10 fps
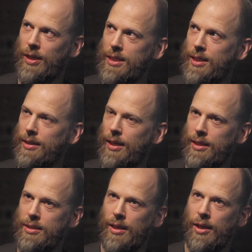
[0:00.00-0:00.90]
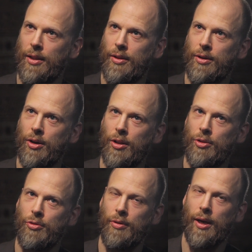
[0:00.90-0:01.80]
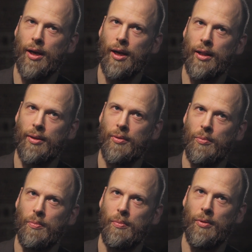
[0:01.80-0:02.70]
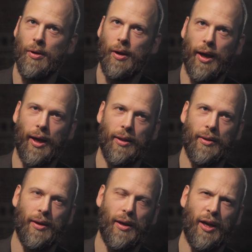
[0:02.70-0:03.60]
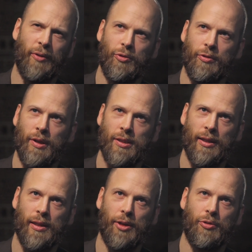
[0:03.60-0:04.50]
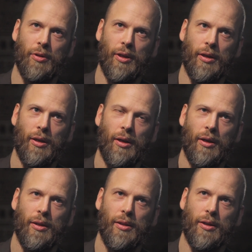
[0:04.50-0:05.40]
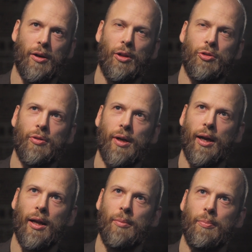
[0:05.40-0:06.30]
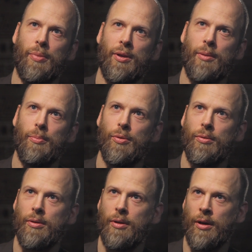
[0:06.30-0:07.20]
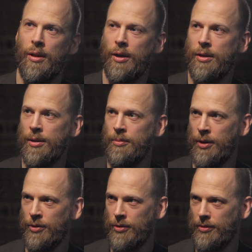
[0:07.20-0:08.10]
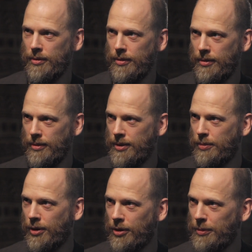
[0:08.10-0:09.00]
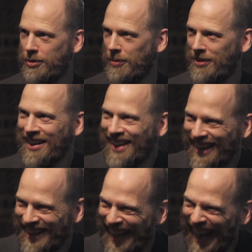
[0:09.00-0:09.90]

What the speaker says: translate as the culture and I have to translate literally, the Culture and People Enlightenment Department. Something.